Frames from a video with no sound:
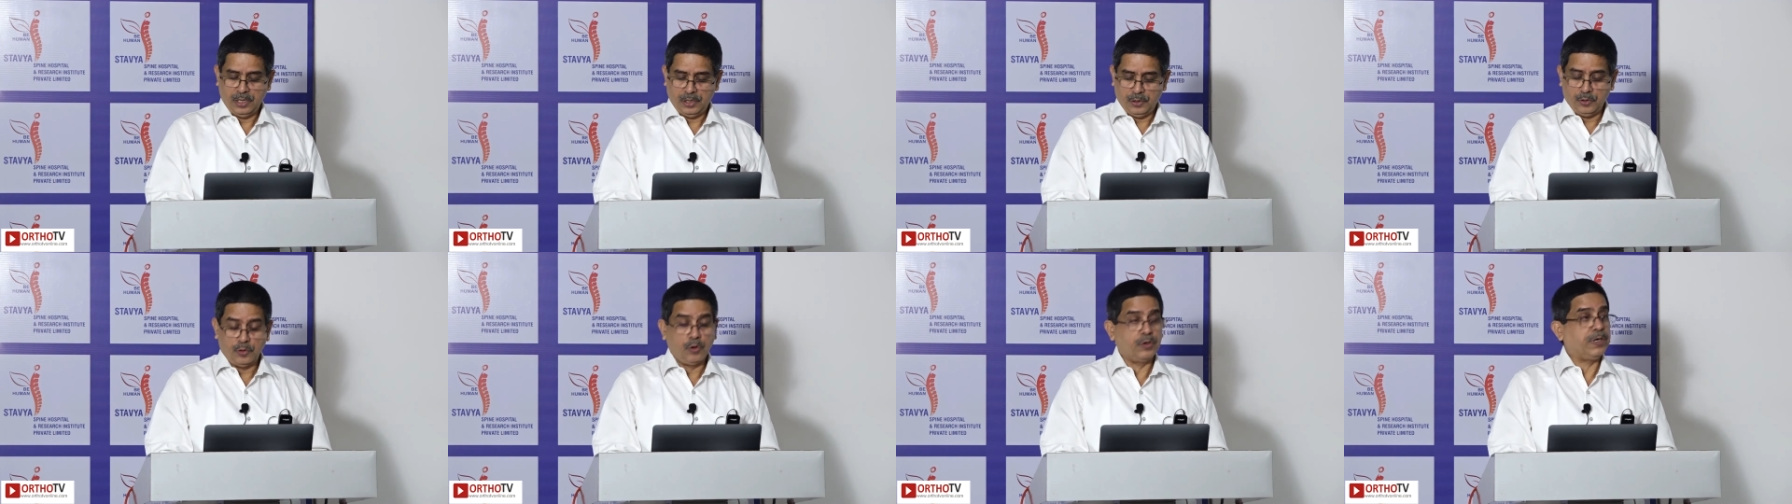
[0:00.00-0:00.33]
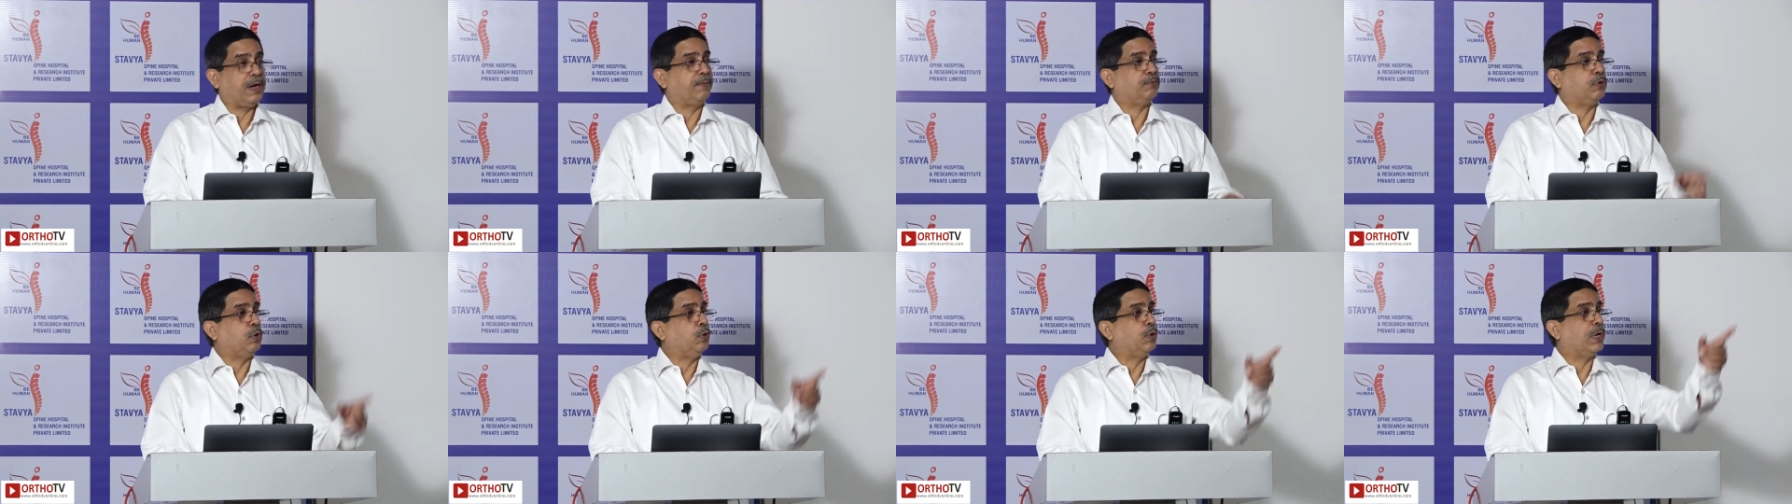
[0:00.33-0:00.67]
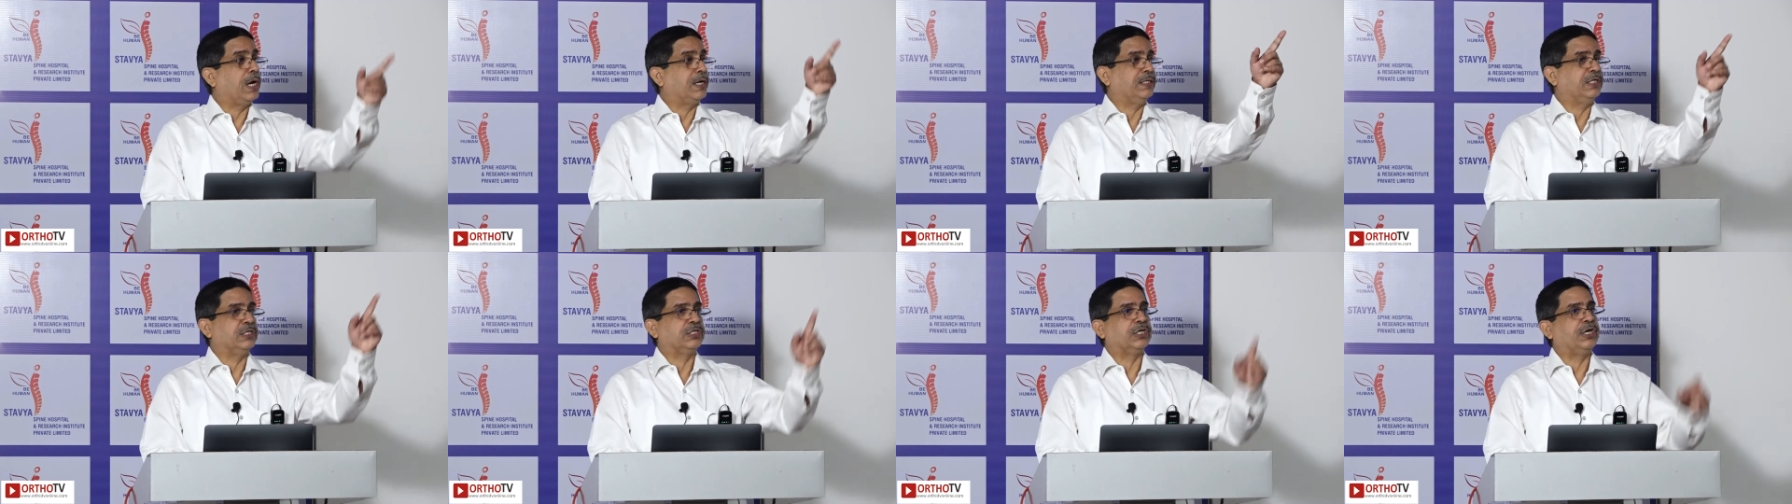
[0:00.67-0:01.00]
You don't have to
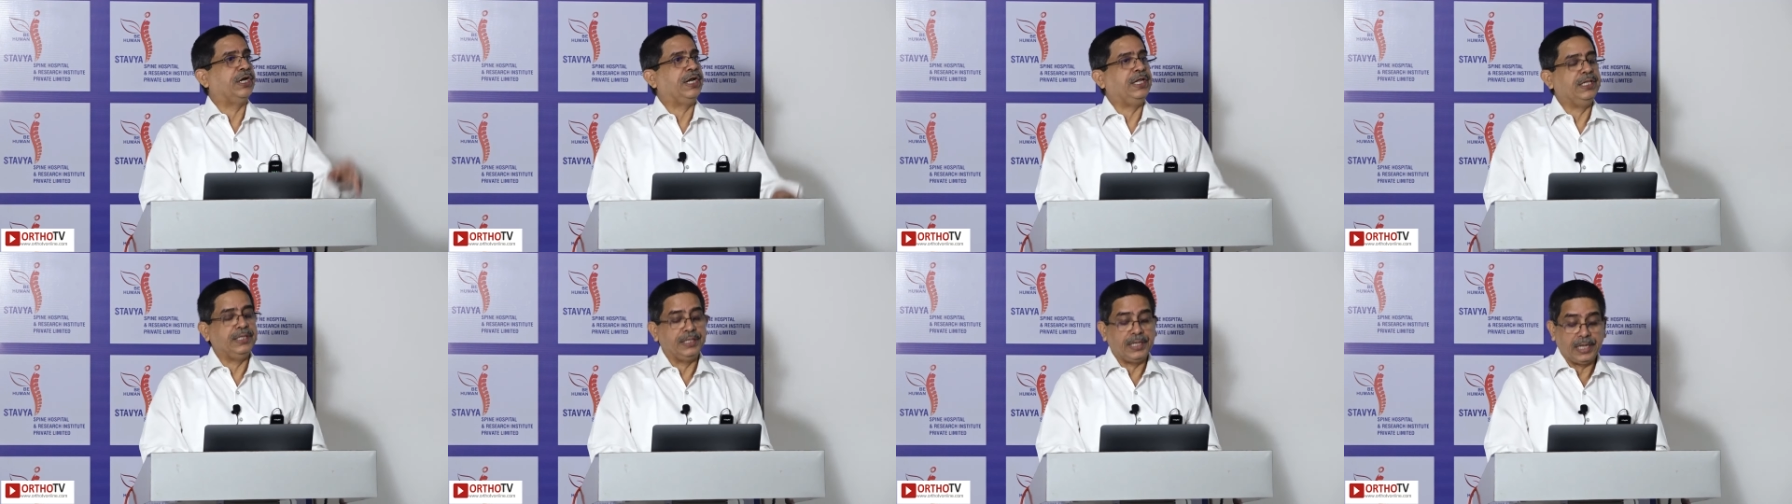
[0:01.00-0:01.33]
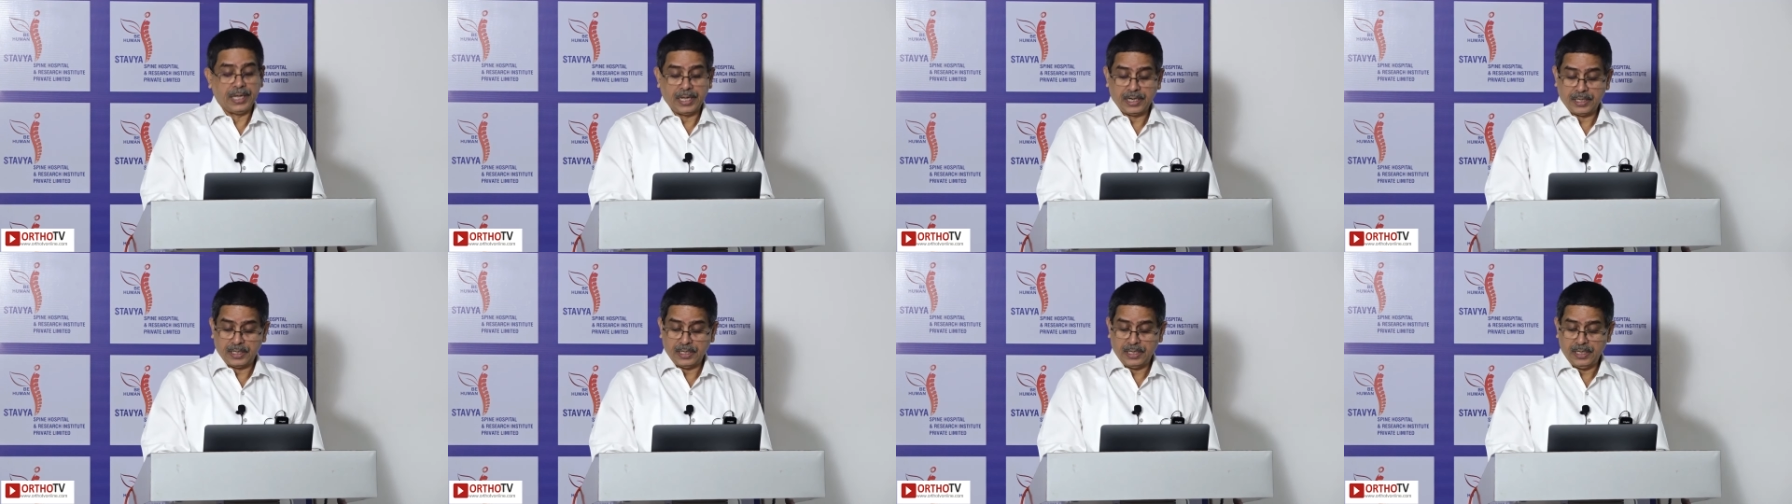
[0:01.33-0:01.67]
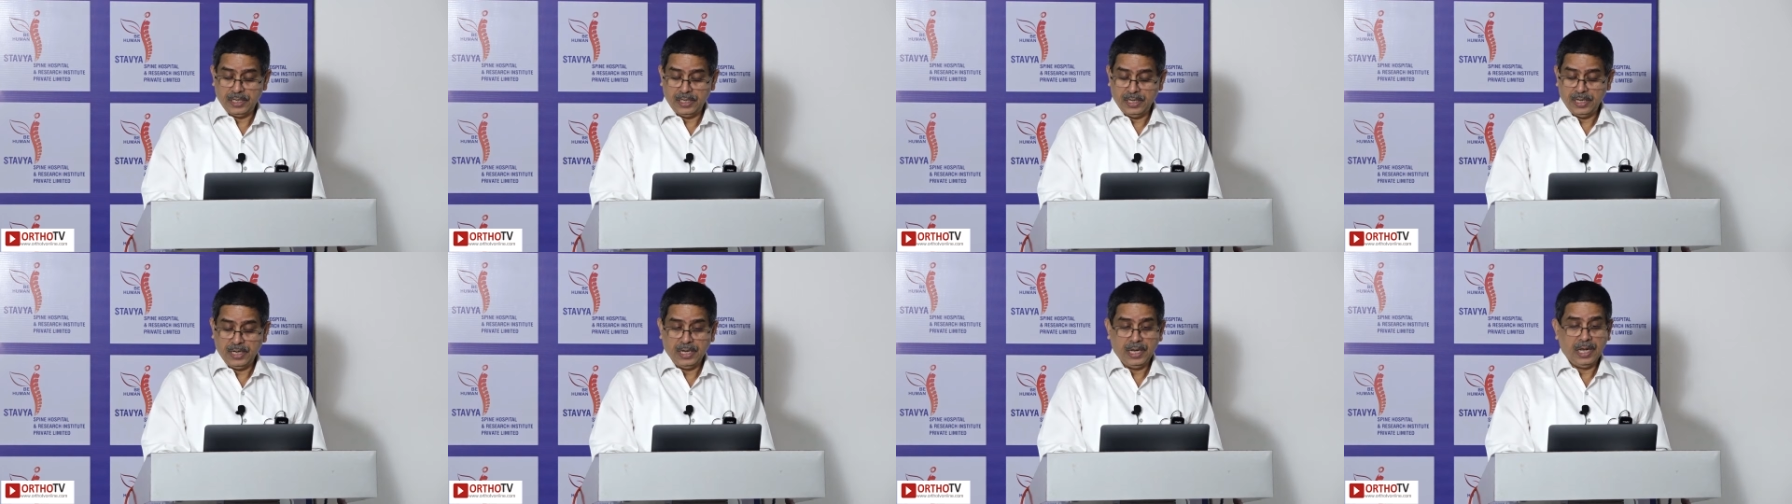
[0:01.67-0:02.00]
look at the screen there,
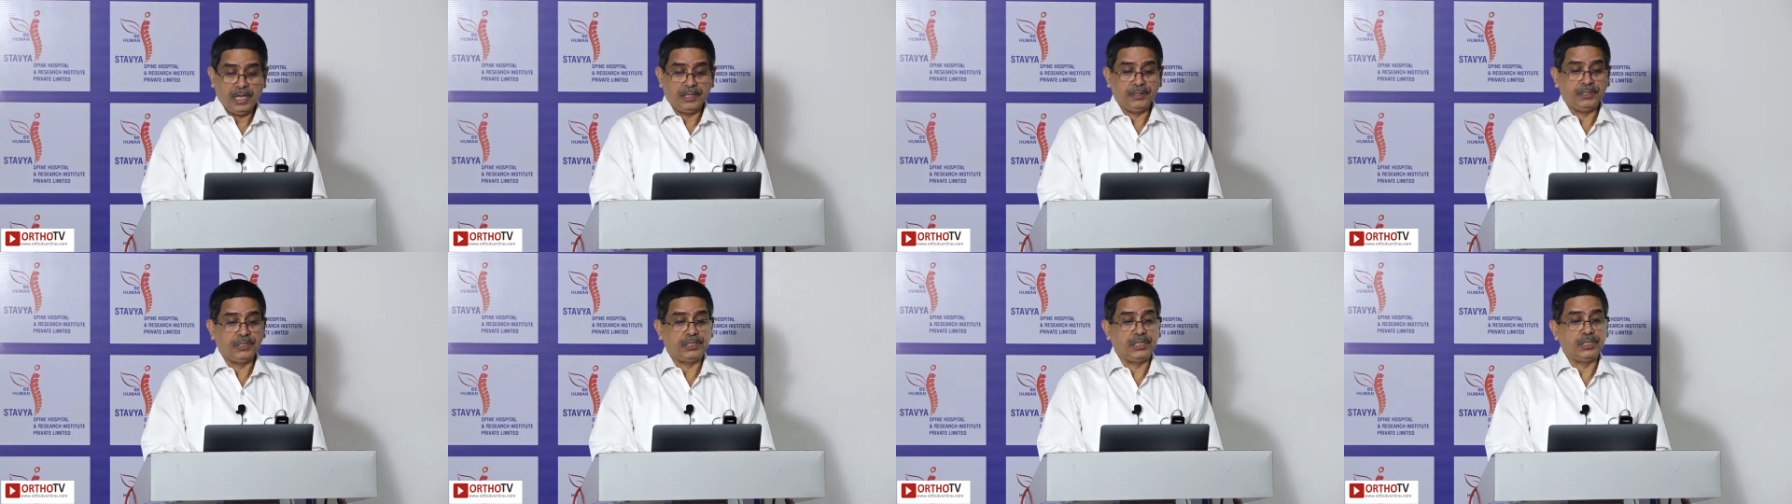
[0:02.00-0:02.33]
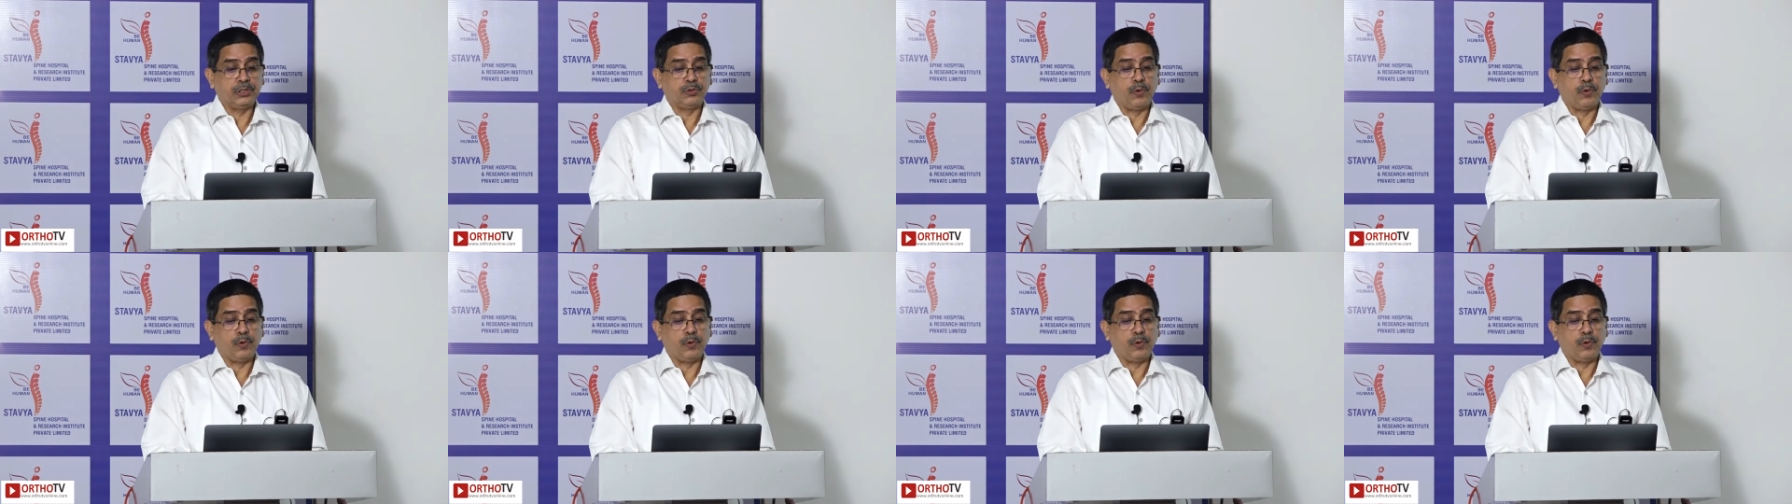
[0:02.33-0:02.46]
and this